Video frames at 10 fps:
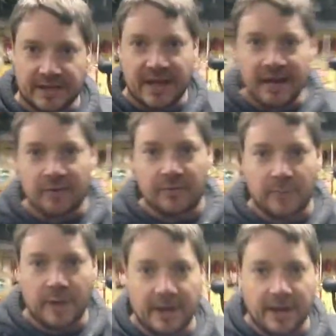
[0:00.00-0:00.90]
dangle for
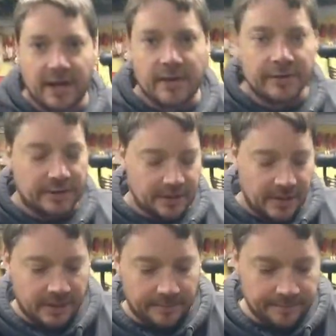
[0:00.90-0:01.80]
right now, and
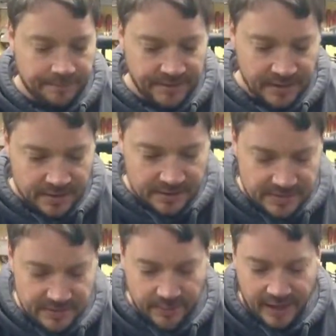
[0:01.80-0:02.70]

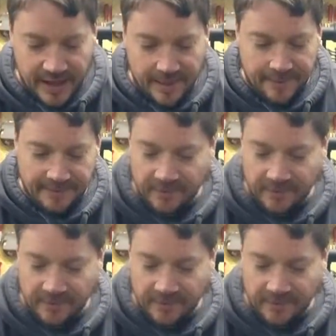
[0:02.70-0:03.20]
see what happens.